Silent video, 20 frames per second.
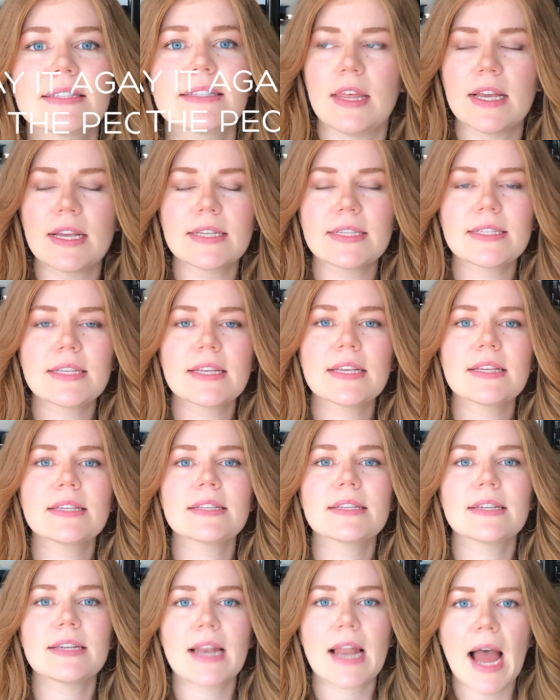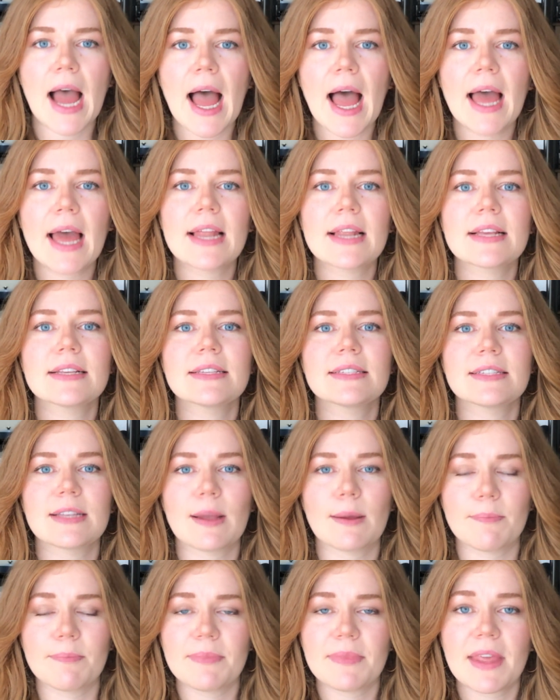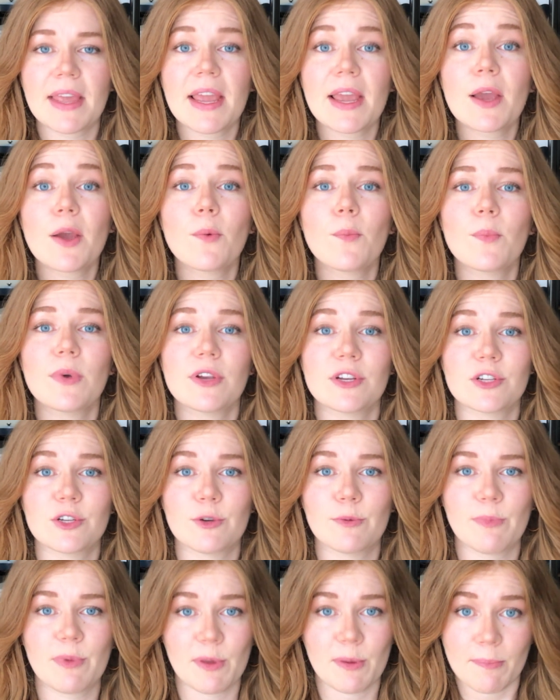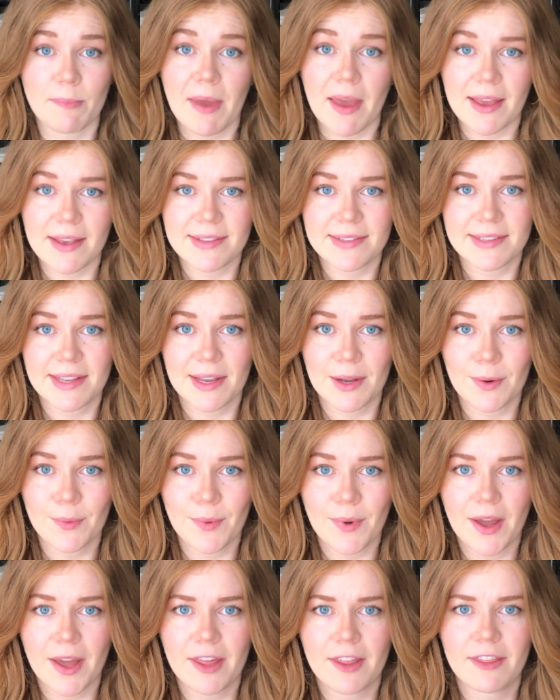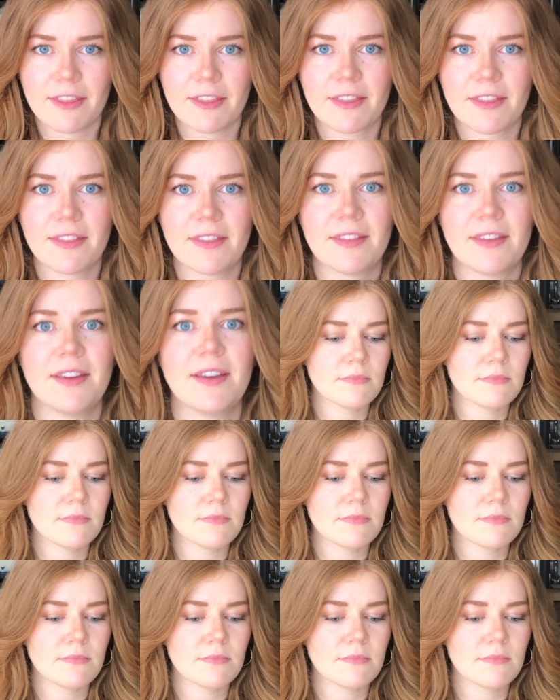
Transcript: This is not something we should be messing with.